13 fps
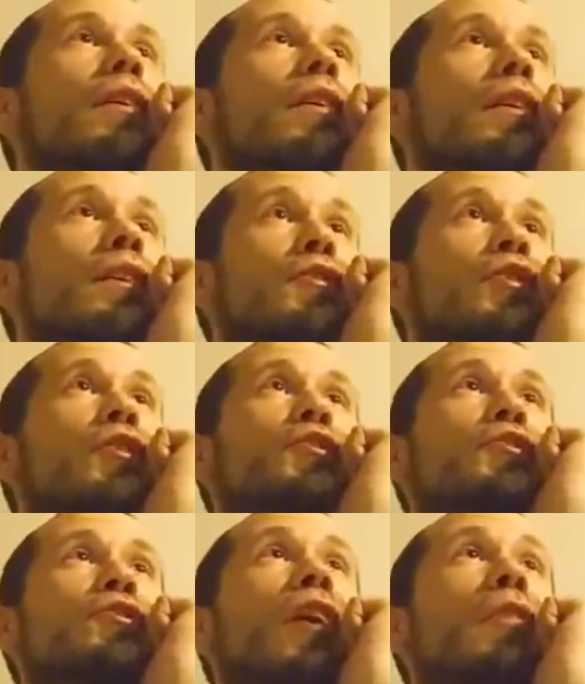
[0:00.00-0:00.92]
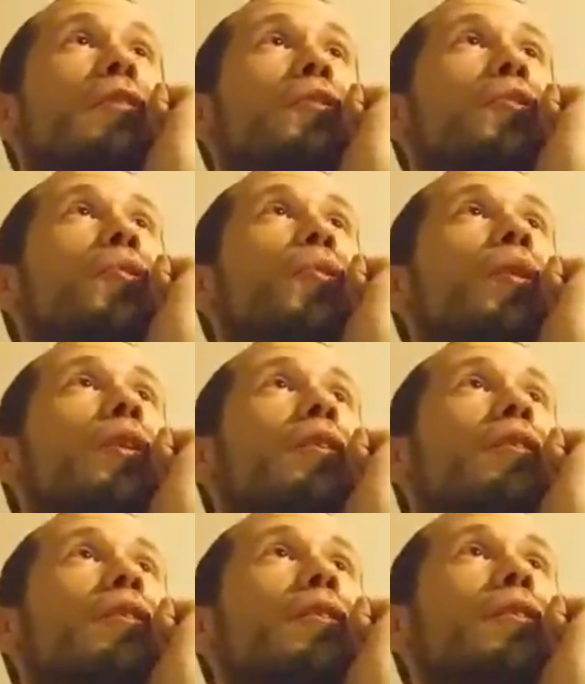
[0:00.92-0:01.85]
A judge is not the court.
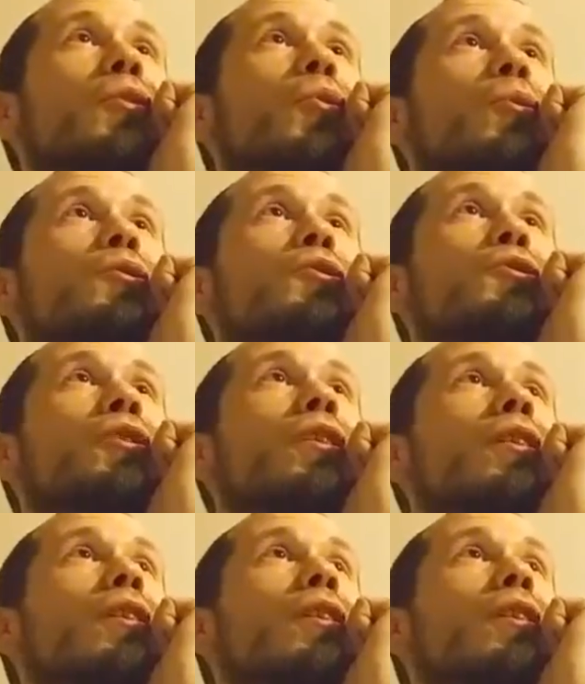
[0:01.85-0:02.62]
The courts